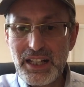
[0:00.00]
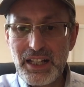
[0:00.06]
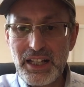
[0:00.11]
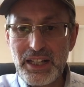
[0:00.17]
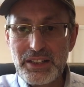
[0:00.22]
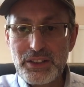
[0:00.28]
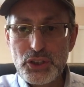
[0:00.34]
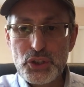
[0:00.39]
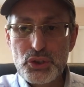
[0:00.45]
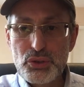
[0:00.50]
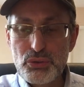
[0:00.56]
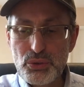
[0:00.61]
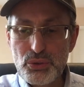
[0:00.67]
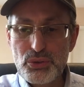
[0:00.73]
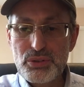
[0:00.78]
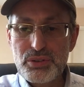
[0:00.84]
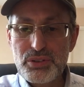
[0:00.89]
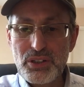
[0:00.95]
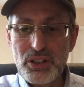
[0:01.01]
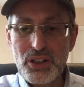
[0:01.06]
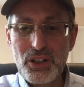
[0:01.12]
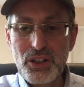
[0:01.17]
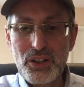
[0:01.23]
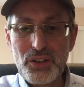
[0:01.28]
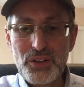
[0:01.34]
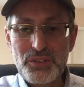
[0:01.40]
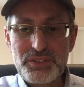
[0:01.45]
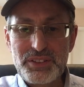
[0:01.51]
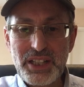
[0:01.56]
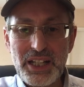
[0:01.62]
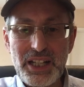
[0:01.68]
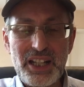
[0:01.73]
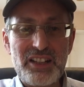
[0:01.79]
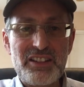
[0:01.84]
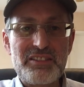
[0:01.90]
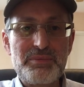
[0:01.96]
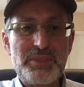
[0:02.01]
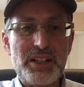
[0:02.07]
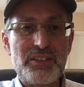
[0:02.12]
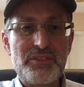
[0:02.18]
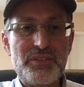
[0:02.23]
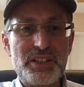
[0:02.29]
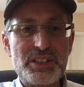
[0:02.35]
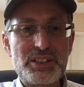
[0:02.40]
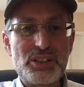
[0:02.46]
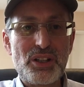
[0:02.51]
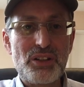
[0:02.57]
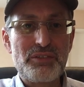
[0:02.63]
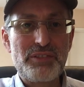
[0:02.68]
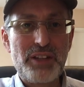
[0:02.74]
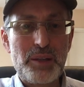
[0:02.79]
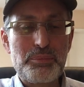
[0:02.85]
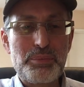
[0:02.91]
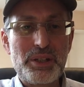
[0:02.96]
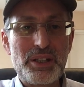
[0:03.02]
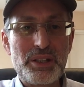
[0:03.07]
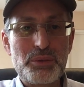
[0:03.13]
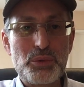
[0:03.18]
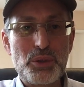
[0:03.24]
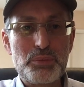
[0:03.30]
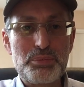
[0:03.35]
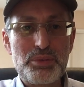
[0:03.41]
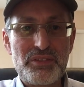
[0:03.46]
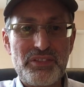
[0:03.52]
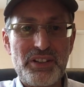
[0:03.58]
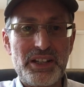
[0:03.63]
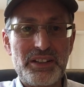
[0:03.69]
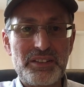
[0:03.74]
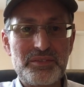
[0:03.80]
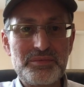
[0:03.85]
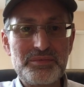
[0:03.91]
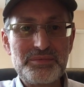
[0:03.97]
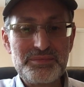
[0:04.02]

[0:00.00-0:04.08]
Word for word: and the truth of the health benefits of vaping will prevail.